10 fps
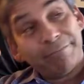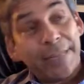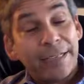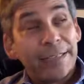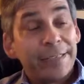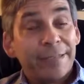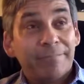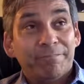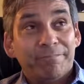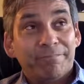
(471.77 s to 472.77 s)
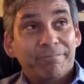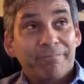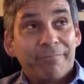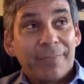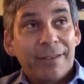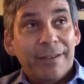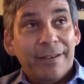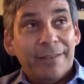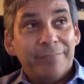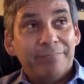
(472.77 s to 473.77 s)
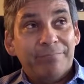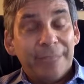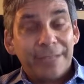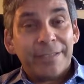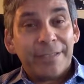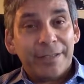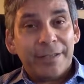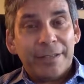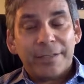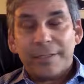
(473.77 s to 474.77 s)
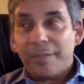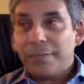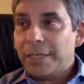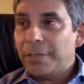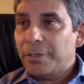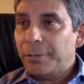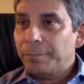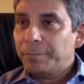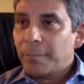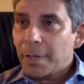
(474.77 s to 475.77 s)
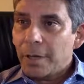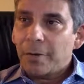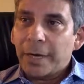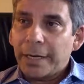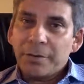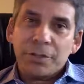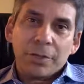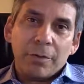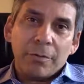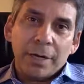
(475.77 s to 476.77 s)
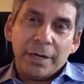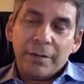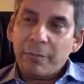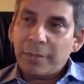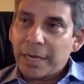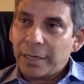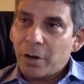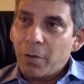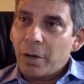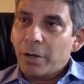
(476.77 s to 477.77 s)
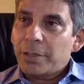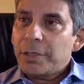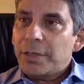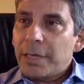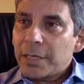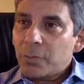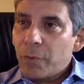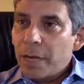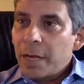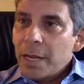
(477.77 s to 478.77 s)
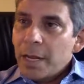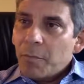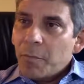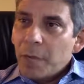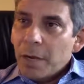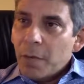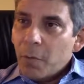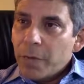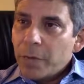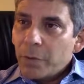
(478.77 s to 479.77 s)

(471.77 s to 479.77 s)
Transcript: that's a tough thing to do. All right, so enough with that. Going on to the next week, week